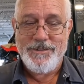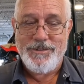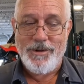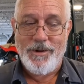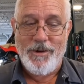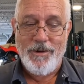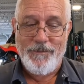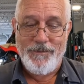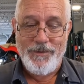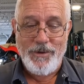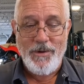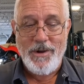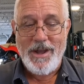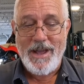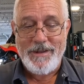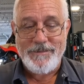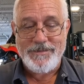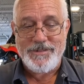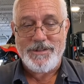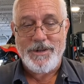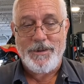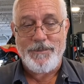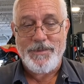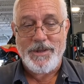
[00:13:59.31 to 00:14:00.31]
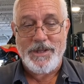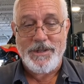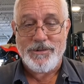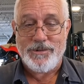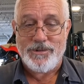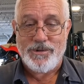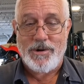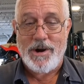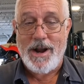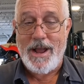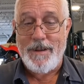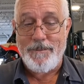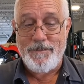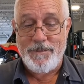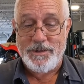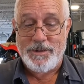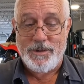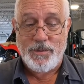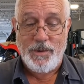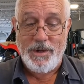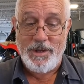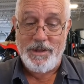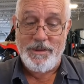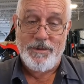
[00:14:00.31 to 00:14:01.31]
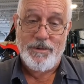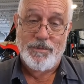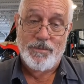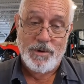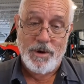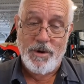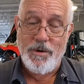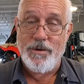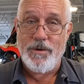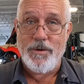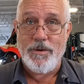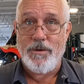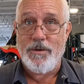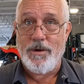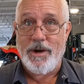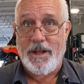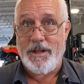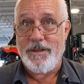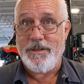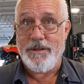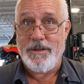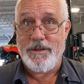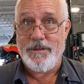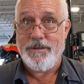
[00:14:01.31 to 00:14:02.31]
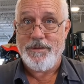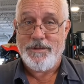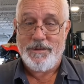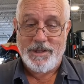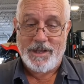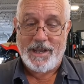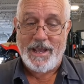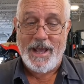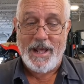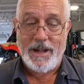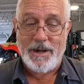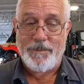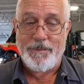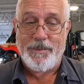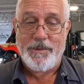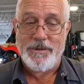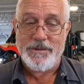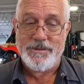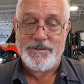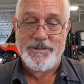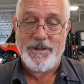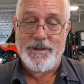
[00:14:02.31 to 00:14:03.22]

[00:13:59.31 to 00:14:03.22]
So if you have something trapped between the rotor and the caliper